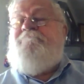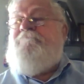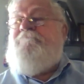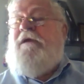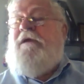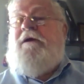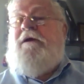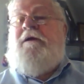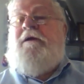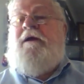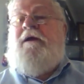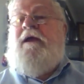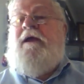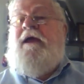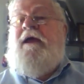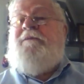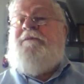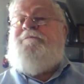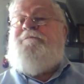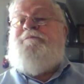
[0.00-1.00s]

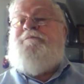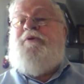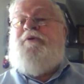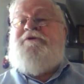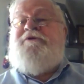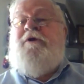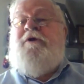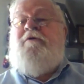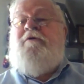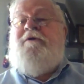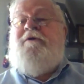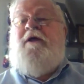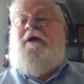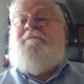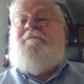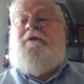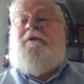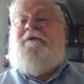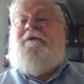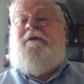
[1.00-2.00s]
and put
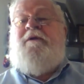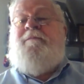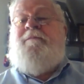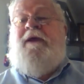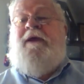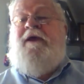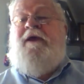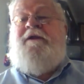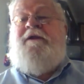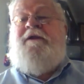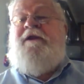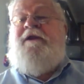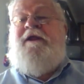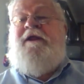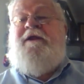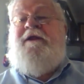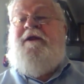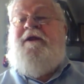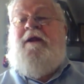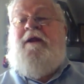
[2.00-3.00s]
coconut milk in a pan and
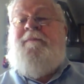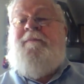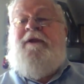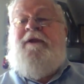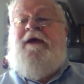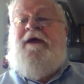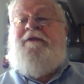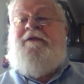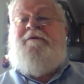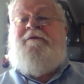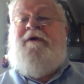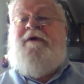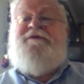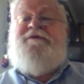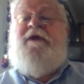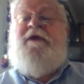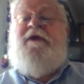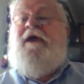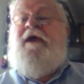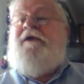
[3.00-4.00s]
heated it up and added the
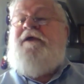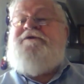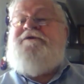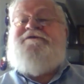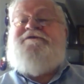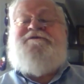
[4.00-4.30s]
rice and just